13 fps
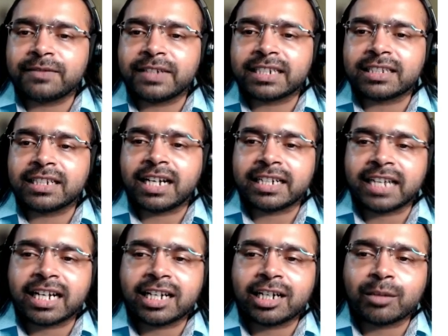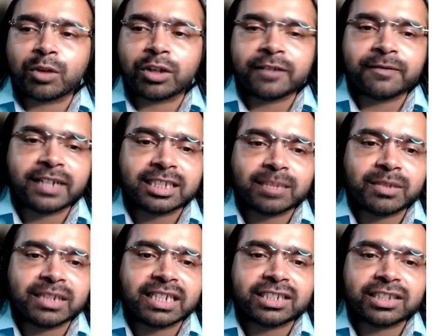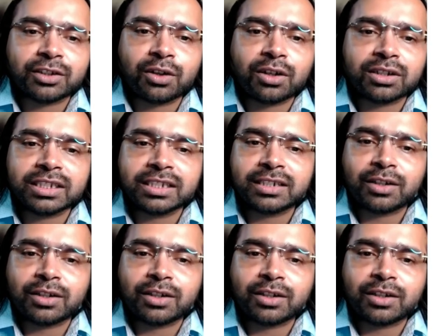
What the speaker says: where the attacker modifies application logic